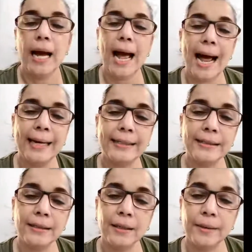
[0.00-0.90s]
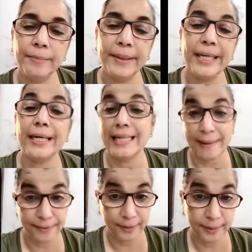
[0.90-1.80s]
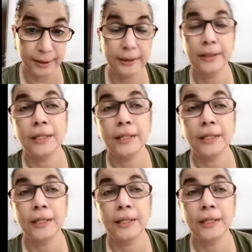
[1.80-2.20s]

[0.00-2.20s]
and be adaptable.